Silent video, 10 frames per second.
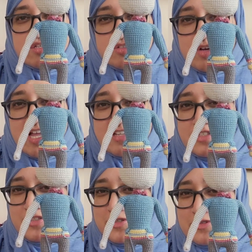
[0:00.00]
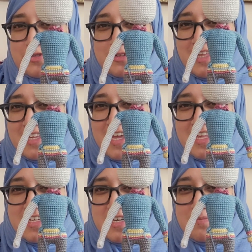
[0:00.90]
So I had to like I
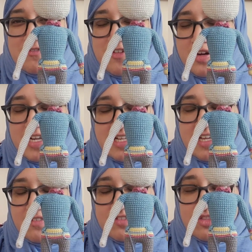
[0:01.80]
ended up frogging like